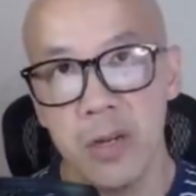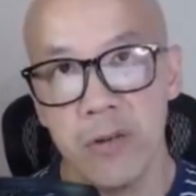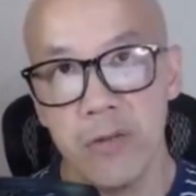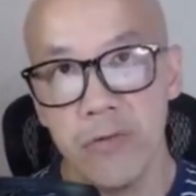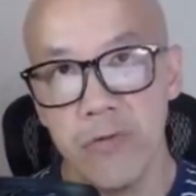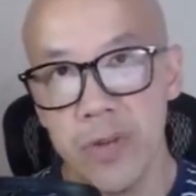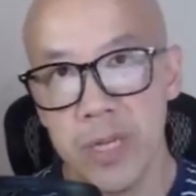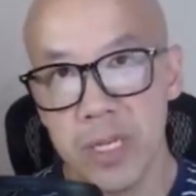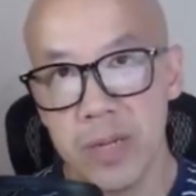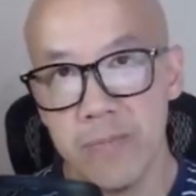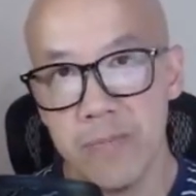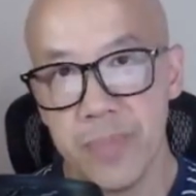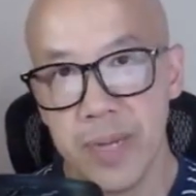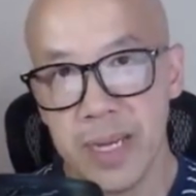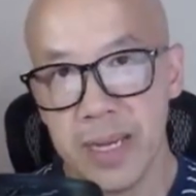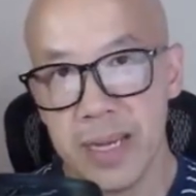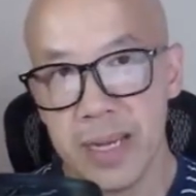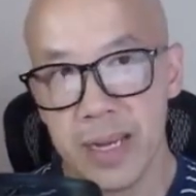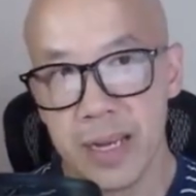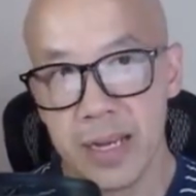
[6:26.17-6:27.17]
Reason
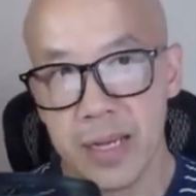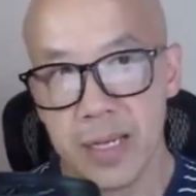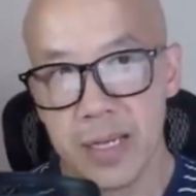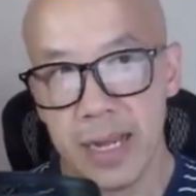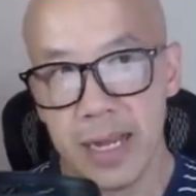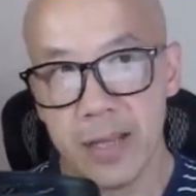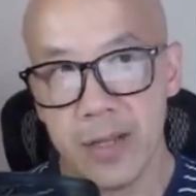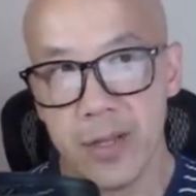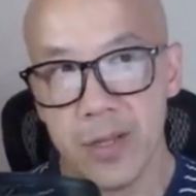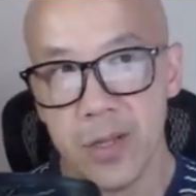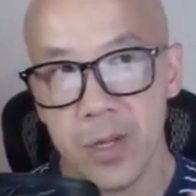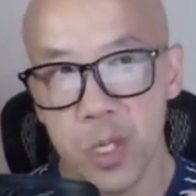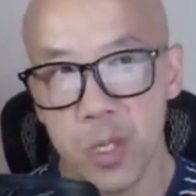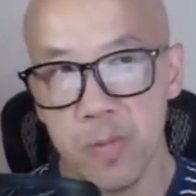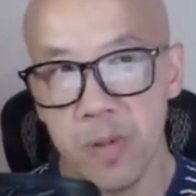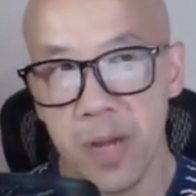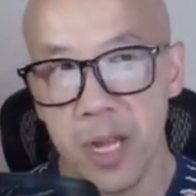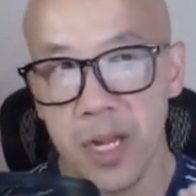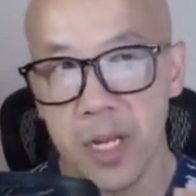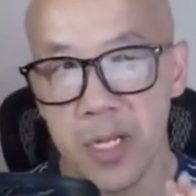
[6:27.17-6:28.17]
being is that those
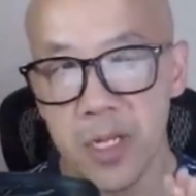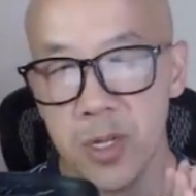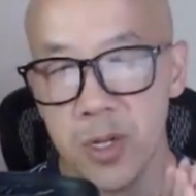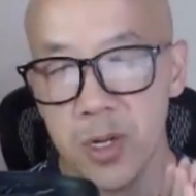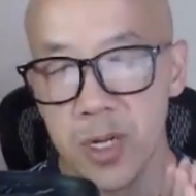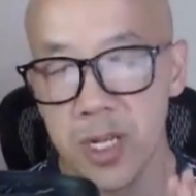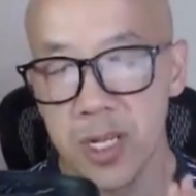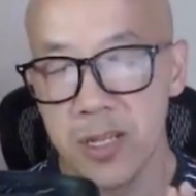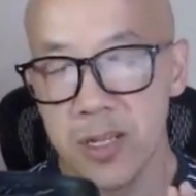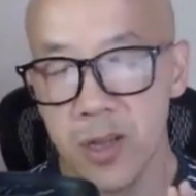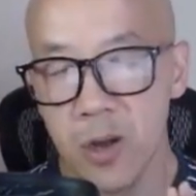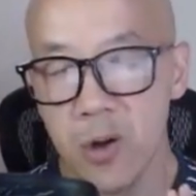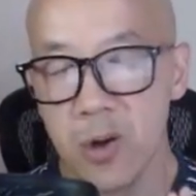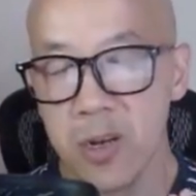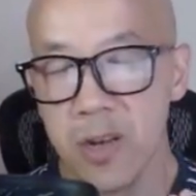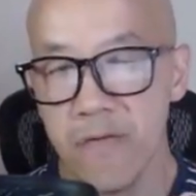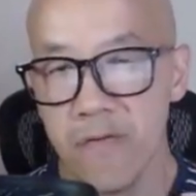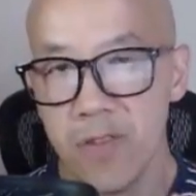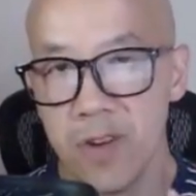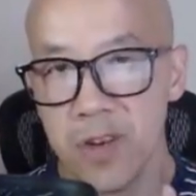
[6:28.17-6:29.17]
pages usually
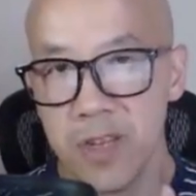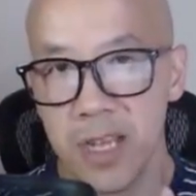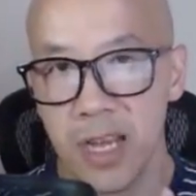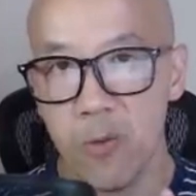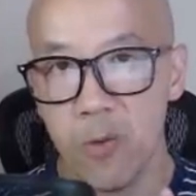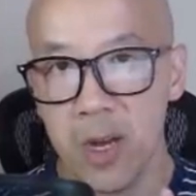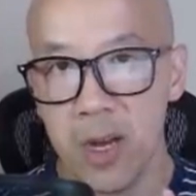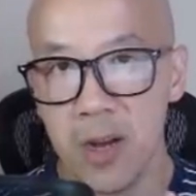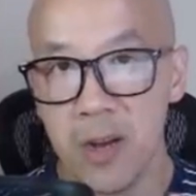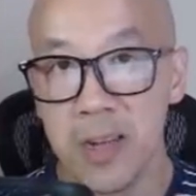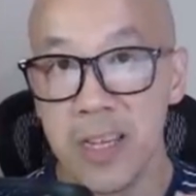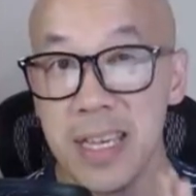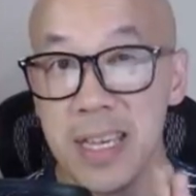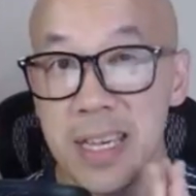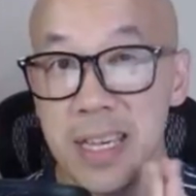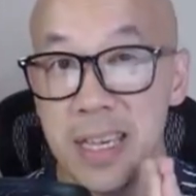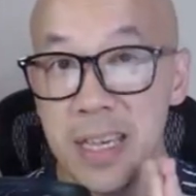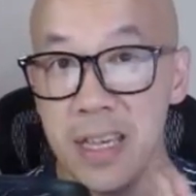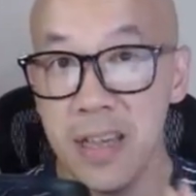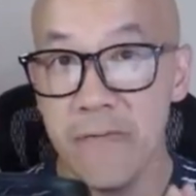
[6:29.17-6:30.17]
don't convert that well,
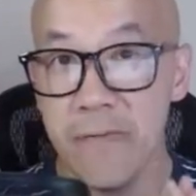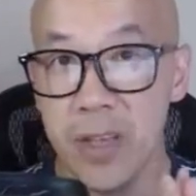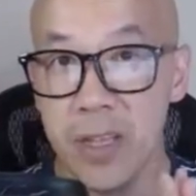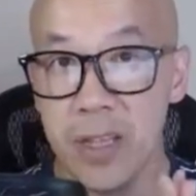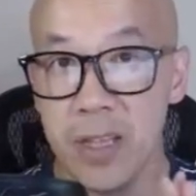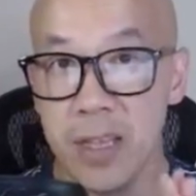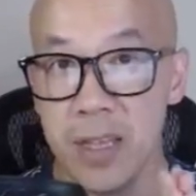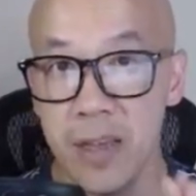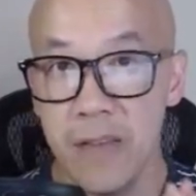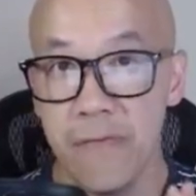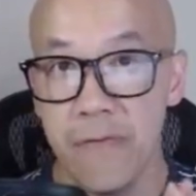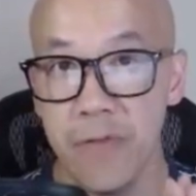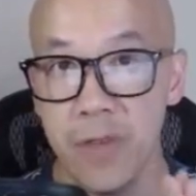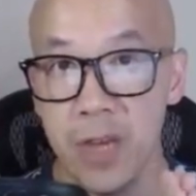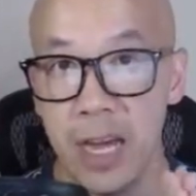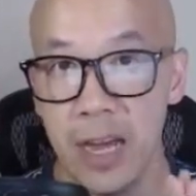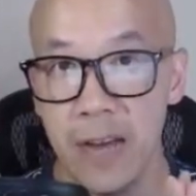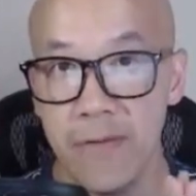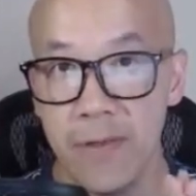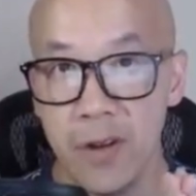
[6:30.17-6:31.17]
even if you
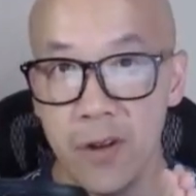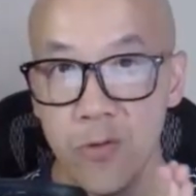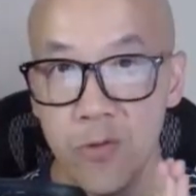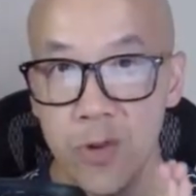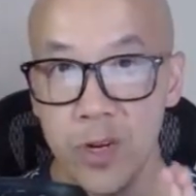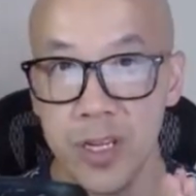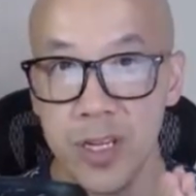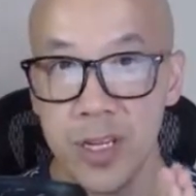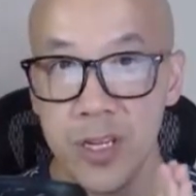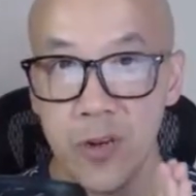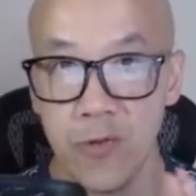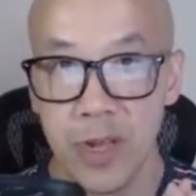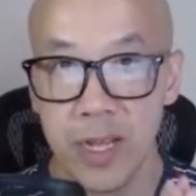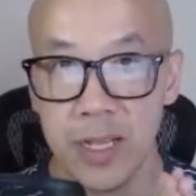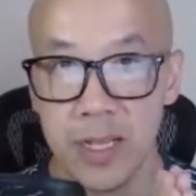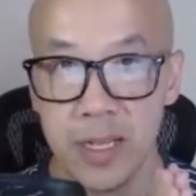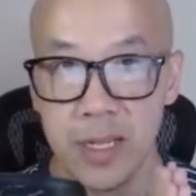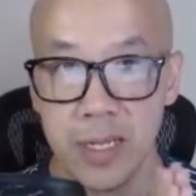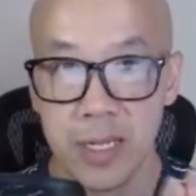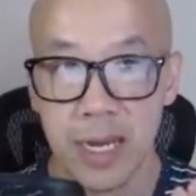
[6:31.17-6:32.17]
have a really
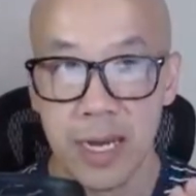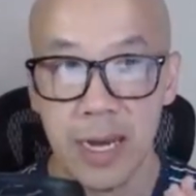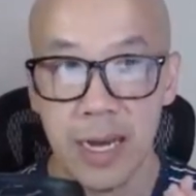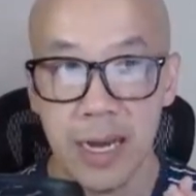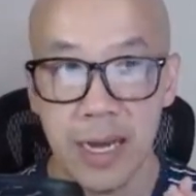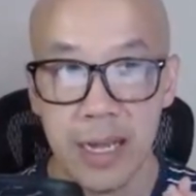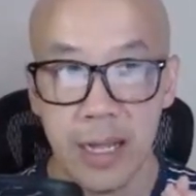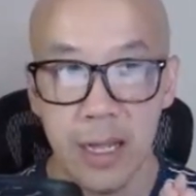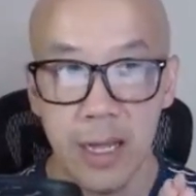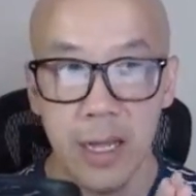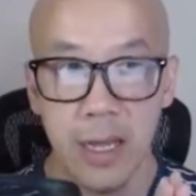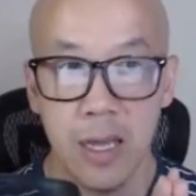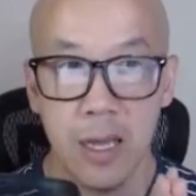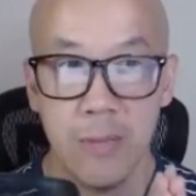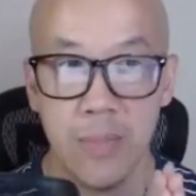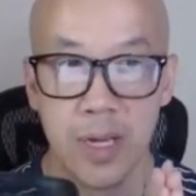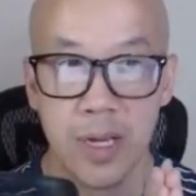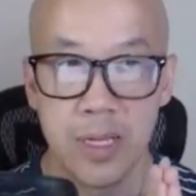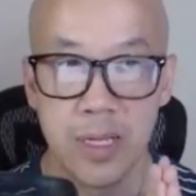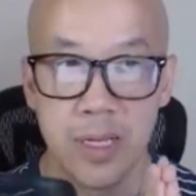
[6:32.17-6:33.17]
great design,
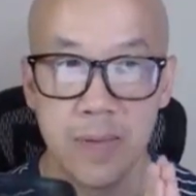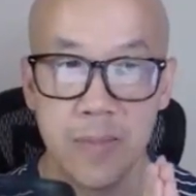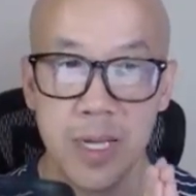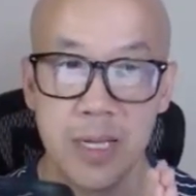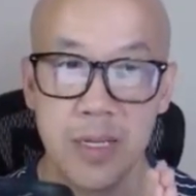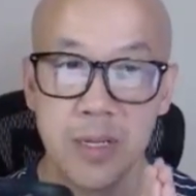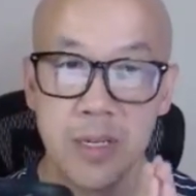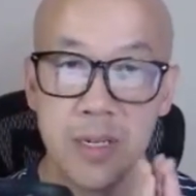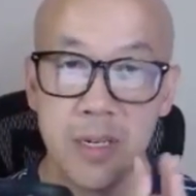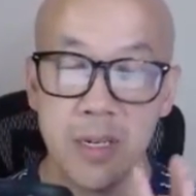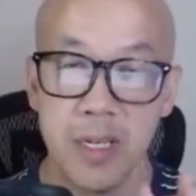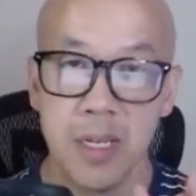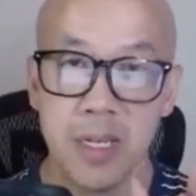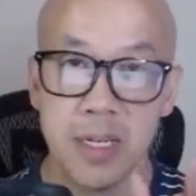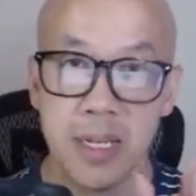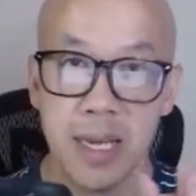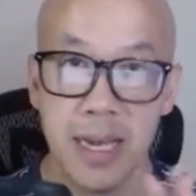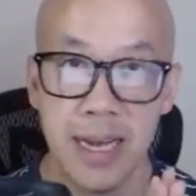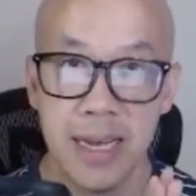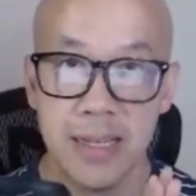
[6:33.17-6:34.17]
because sometimes good
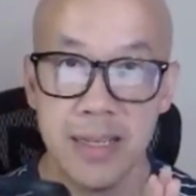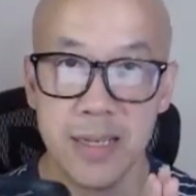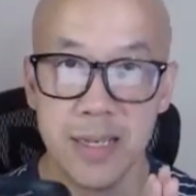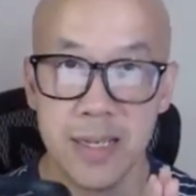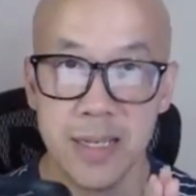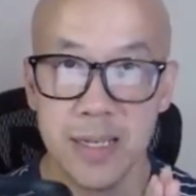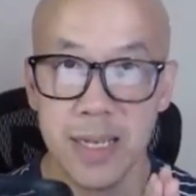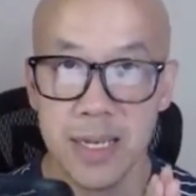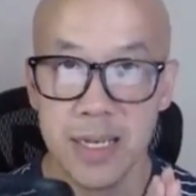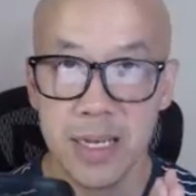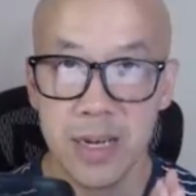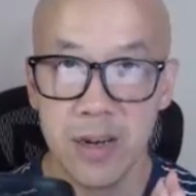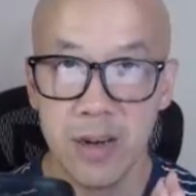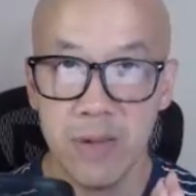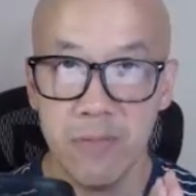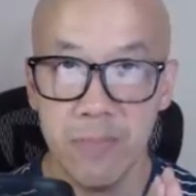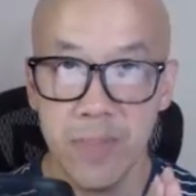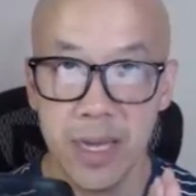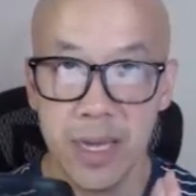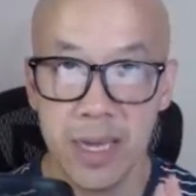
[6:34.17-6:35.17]
design doesn't
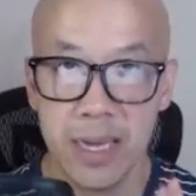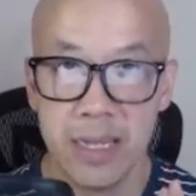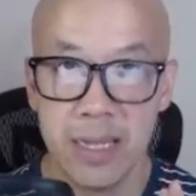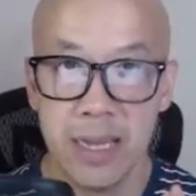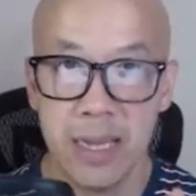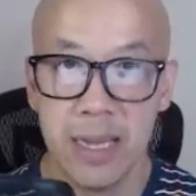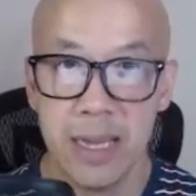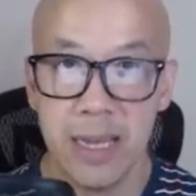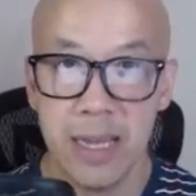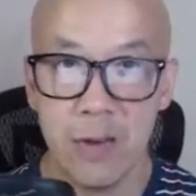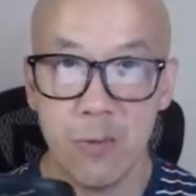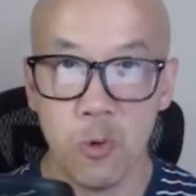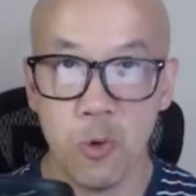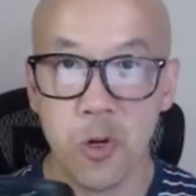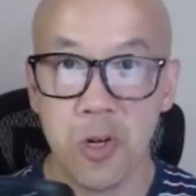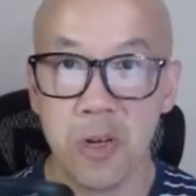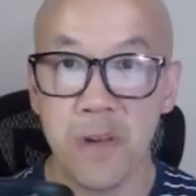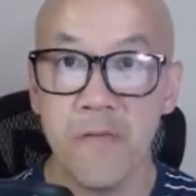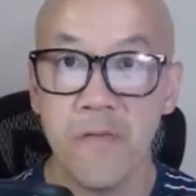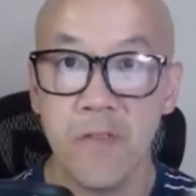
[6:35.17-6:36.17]
necessarily mean it
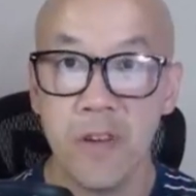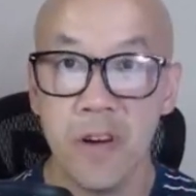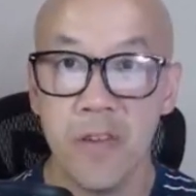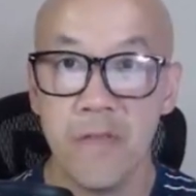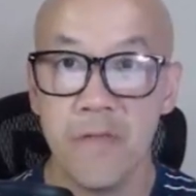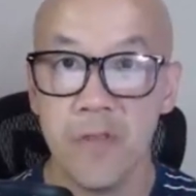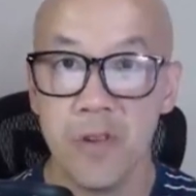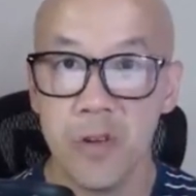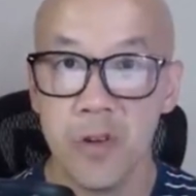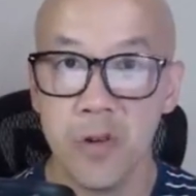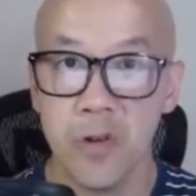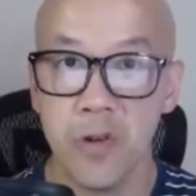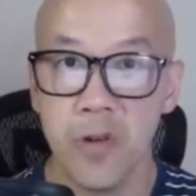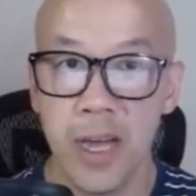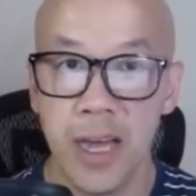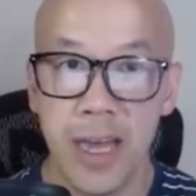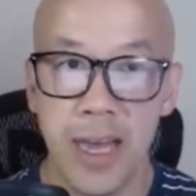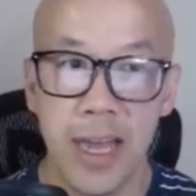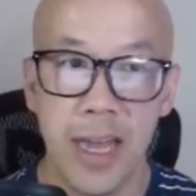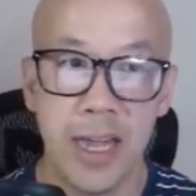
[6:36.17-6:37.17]
will convert for Google
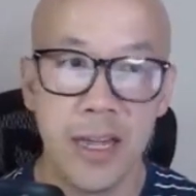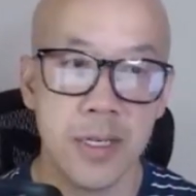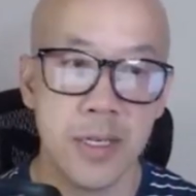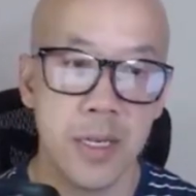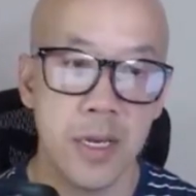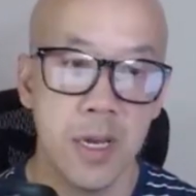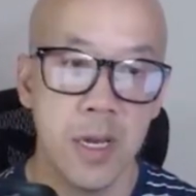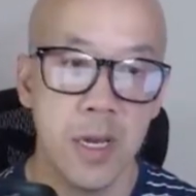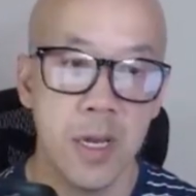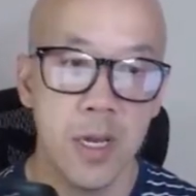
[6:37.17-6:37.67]
Ads.